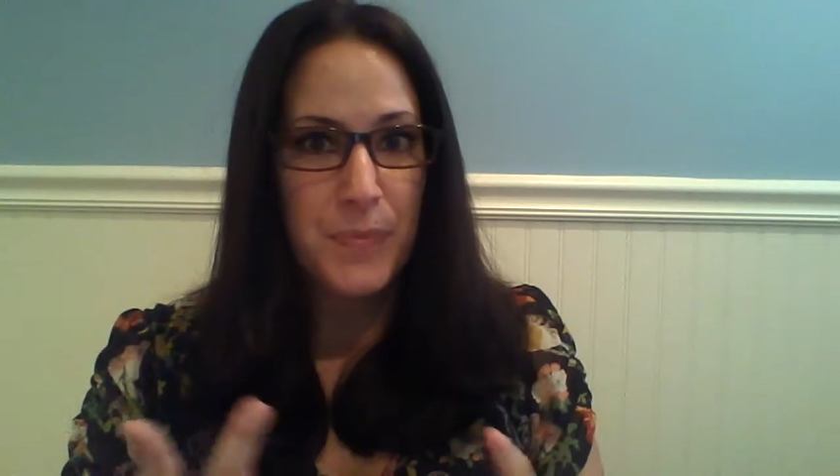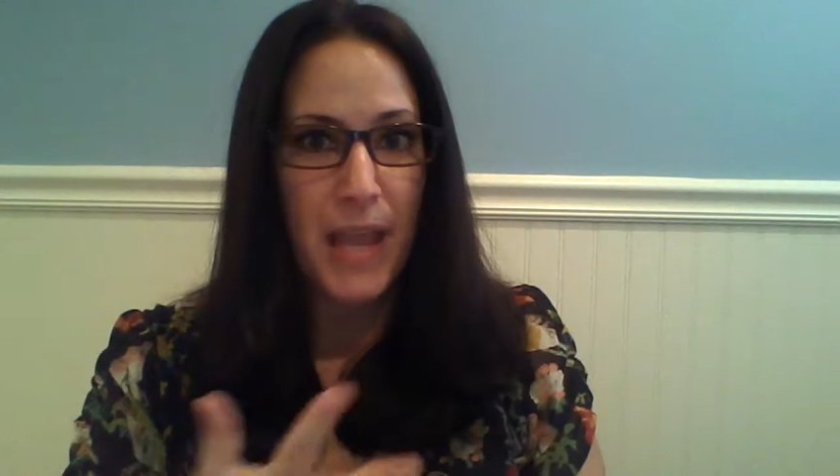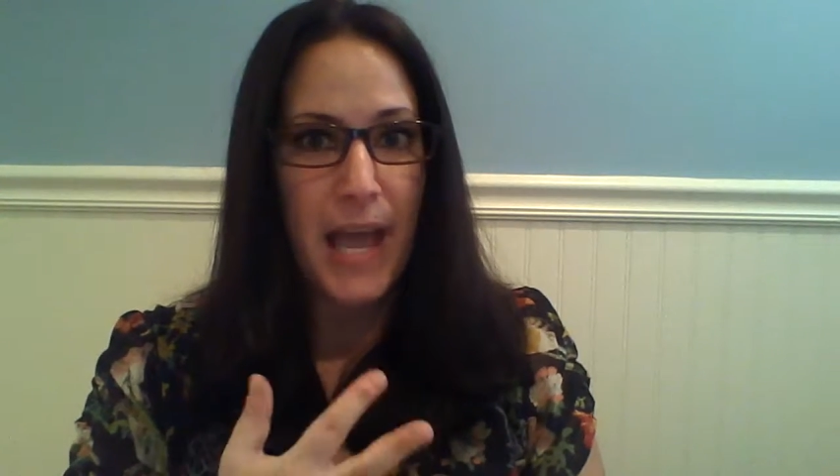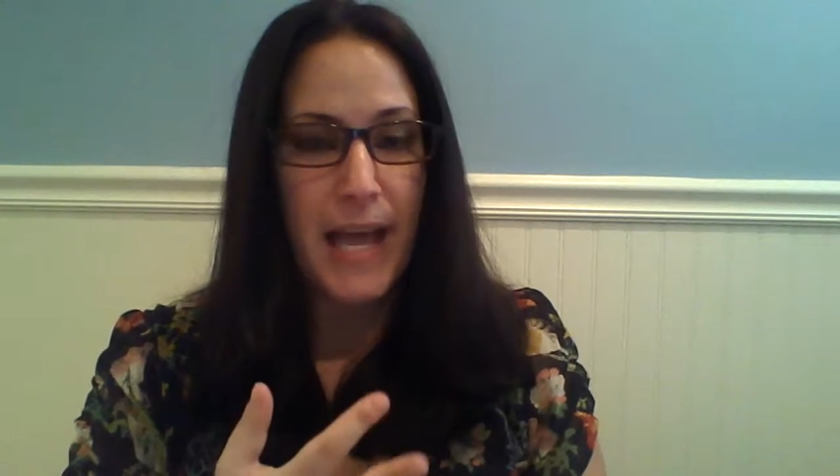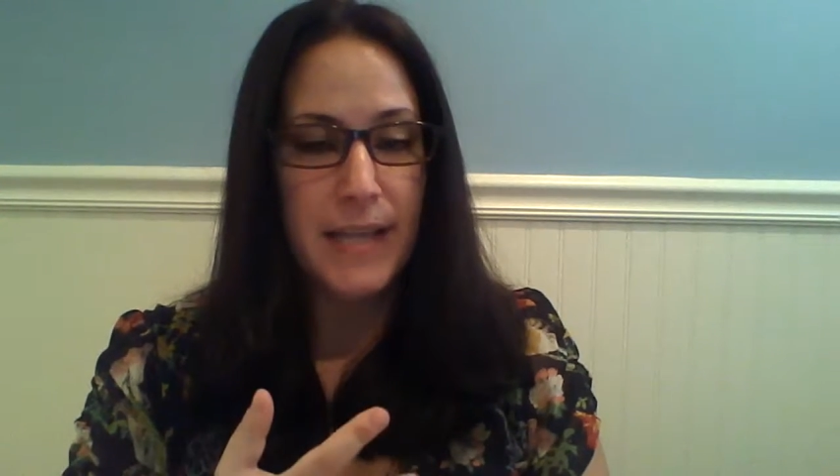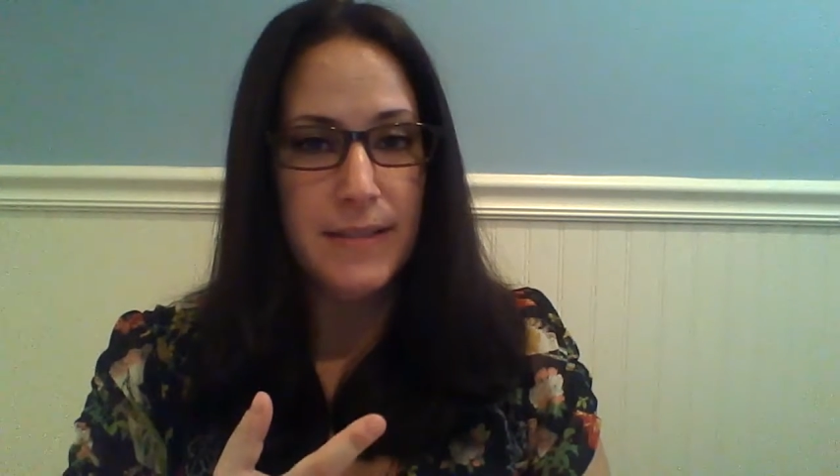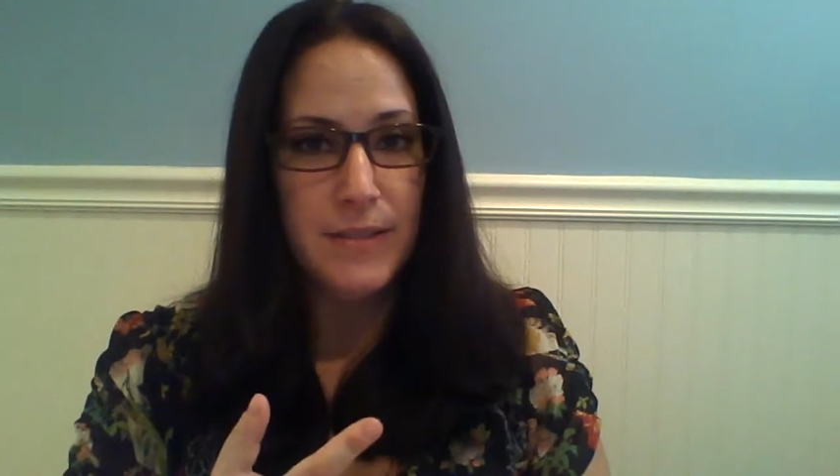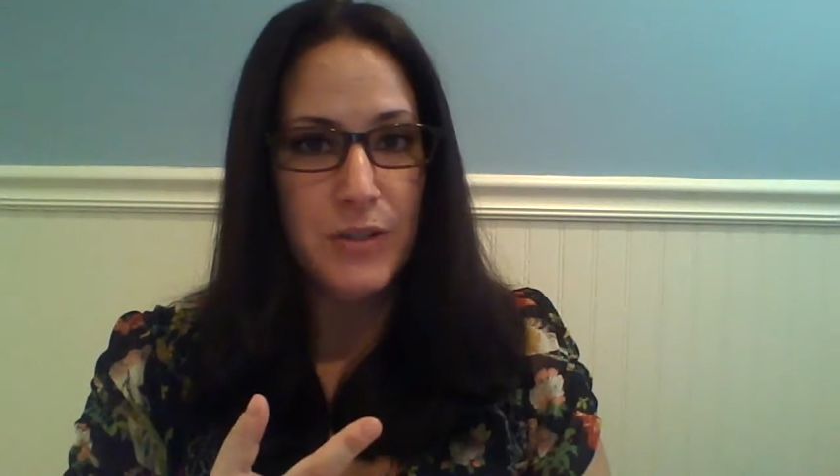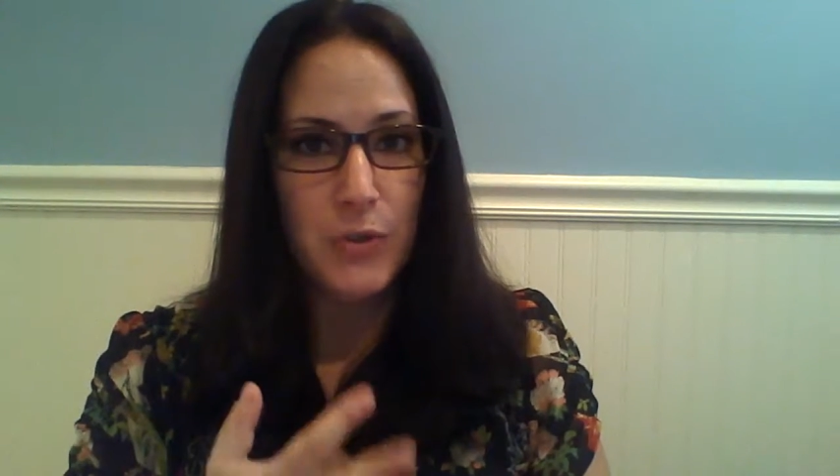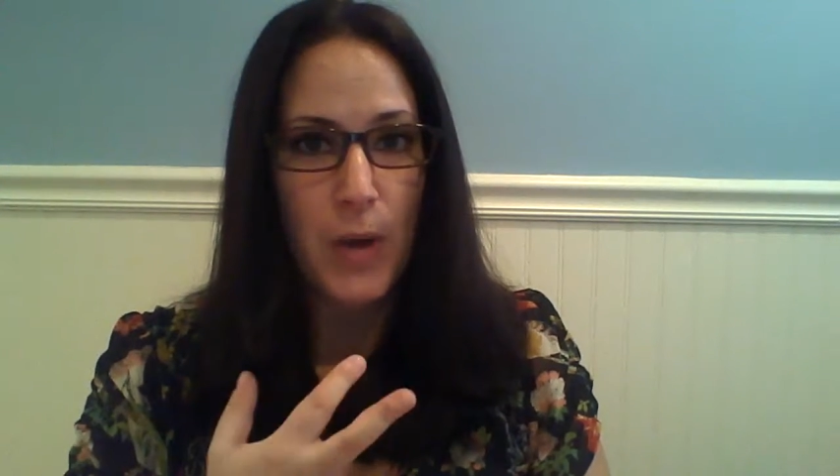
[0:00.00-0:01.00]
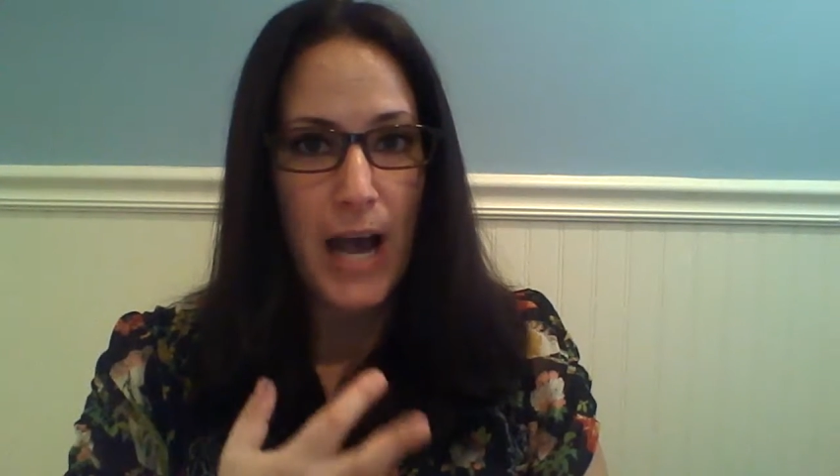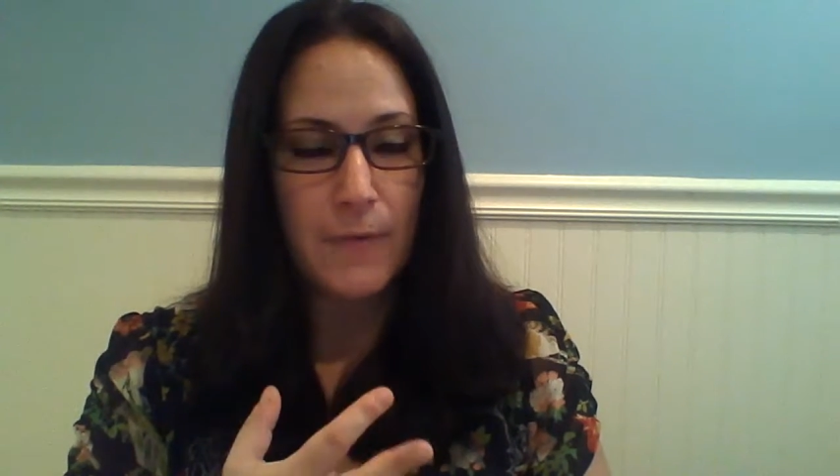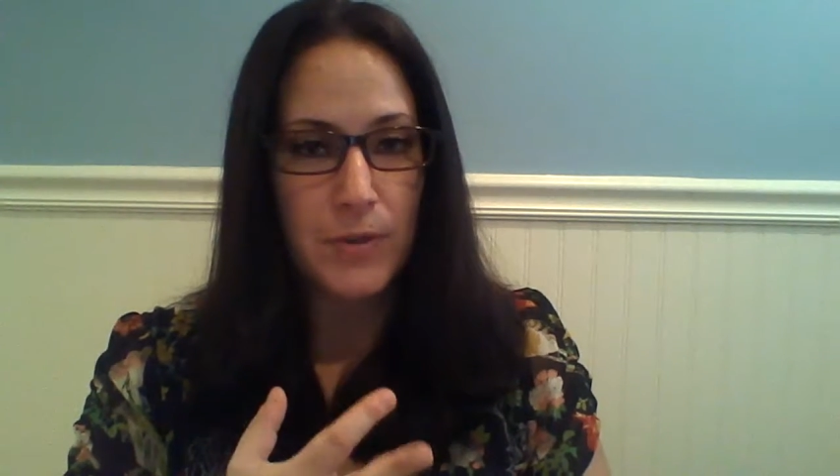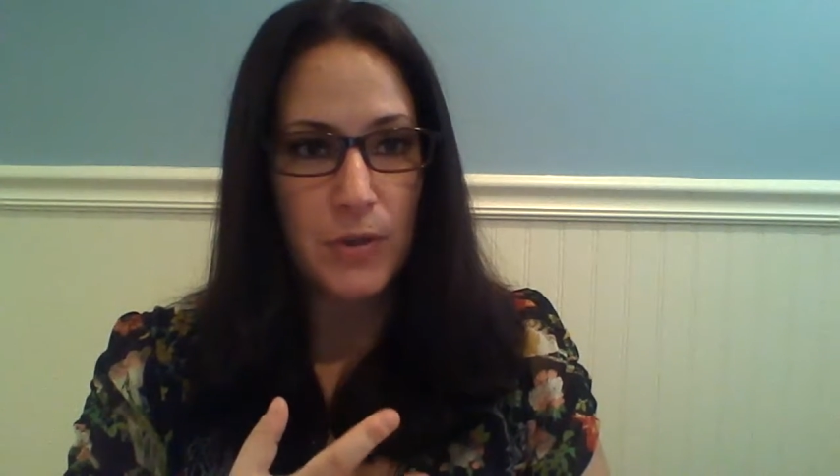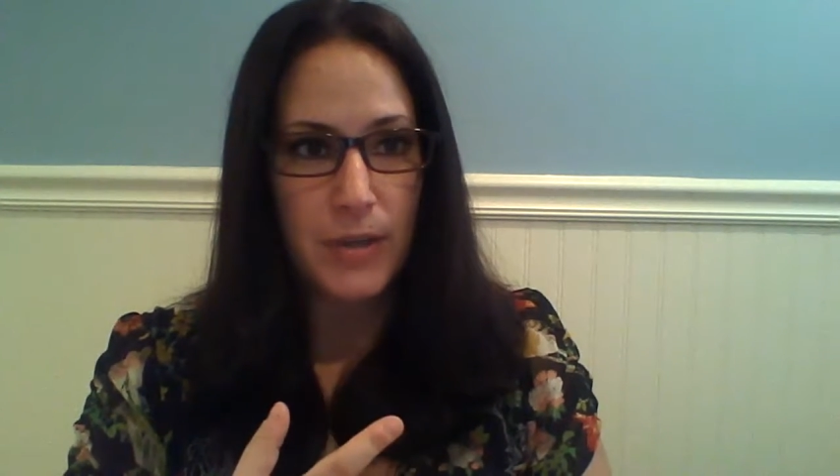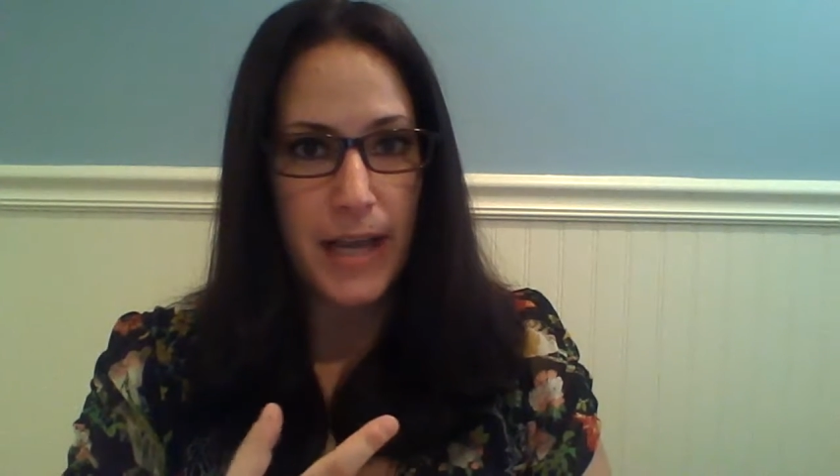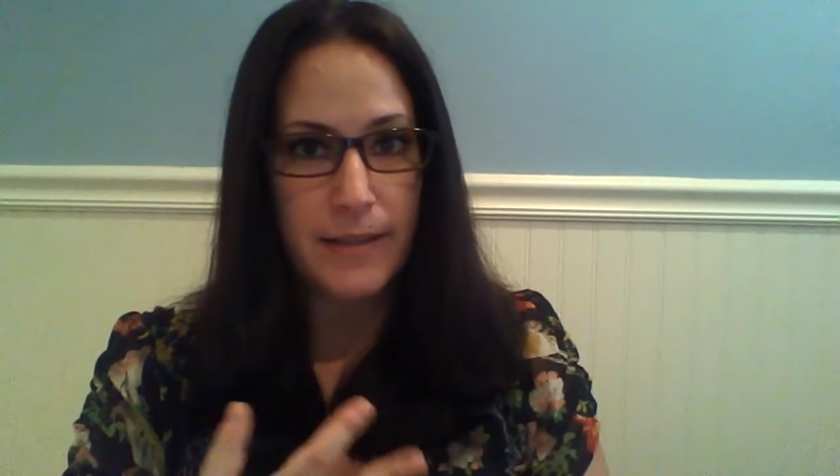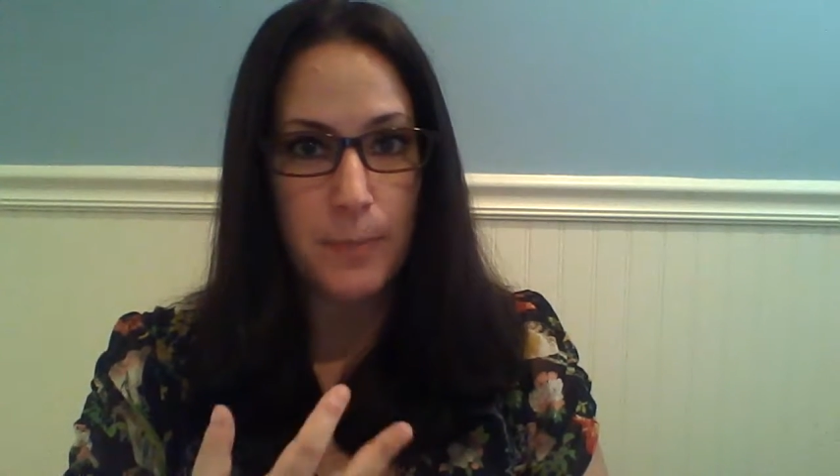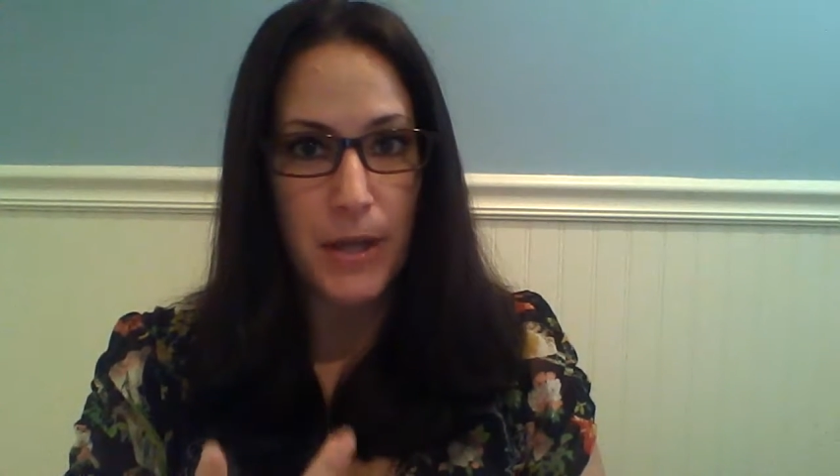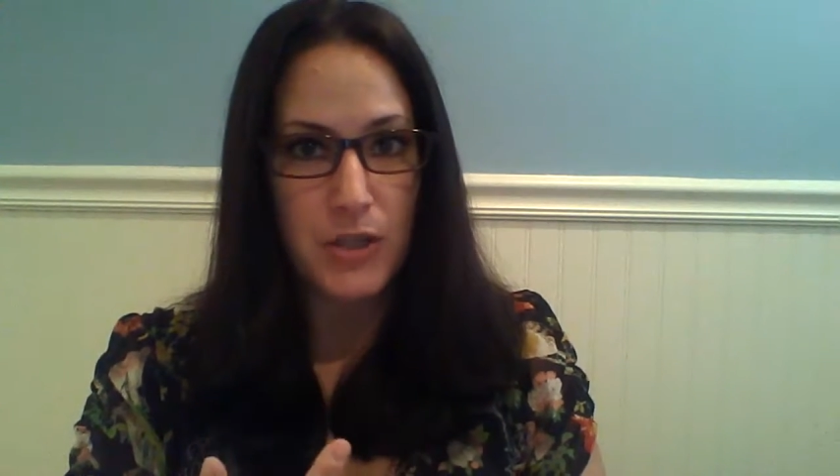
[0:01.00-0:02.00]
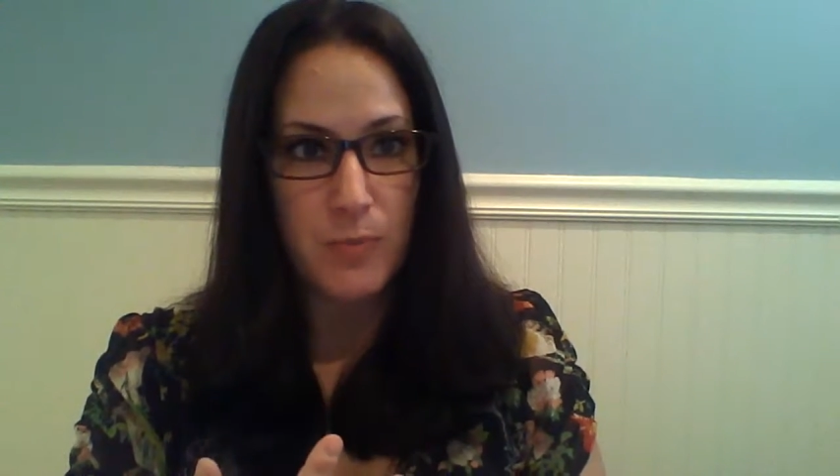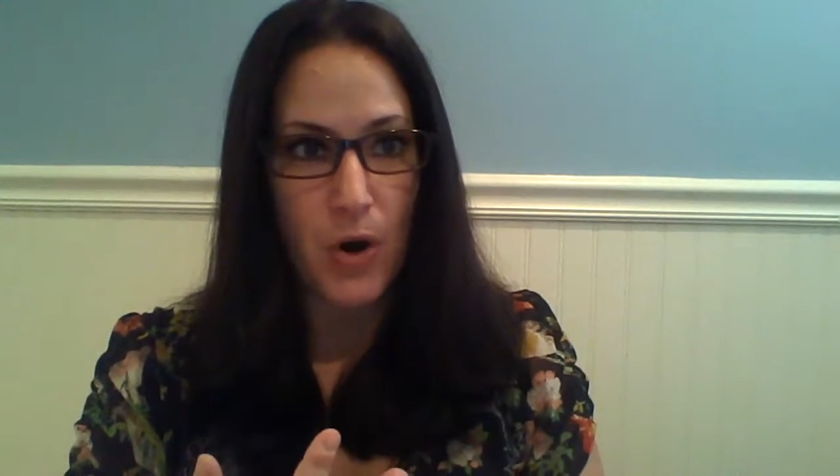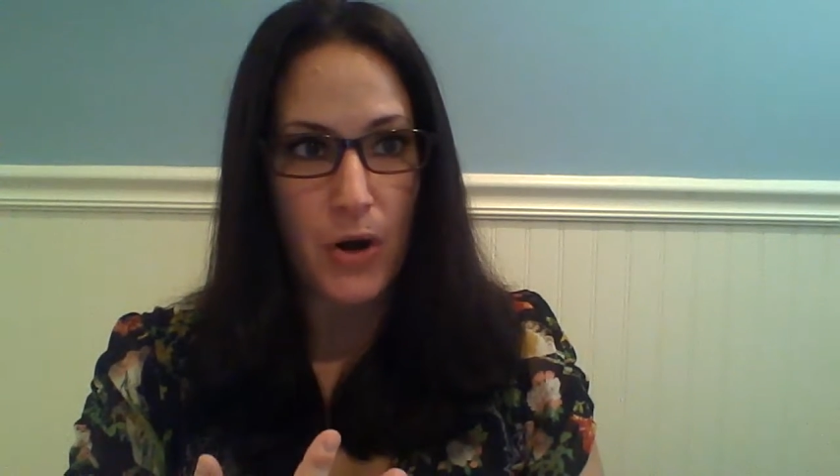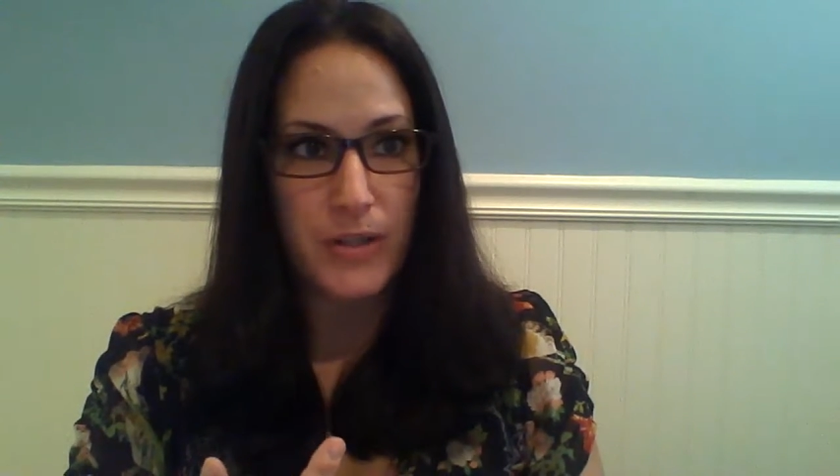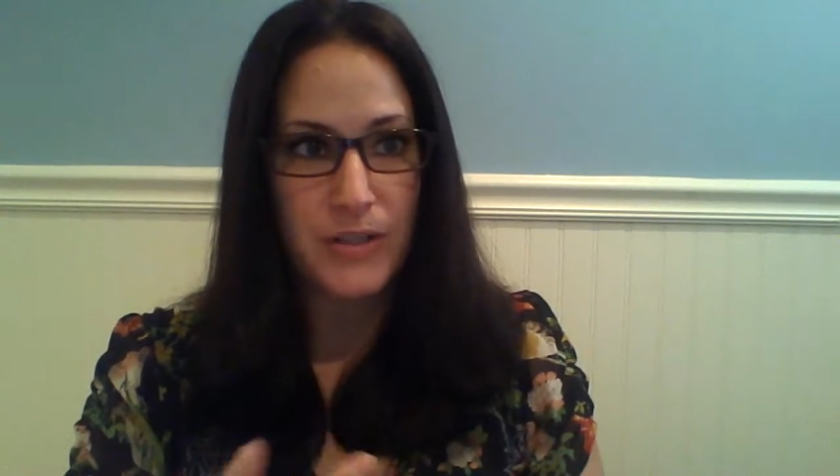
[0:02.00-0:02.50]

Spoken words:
and you have to look at the benchmarks.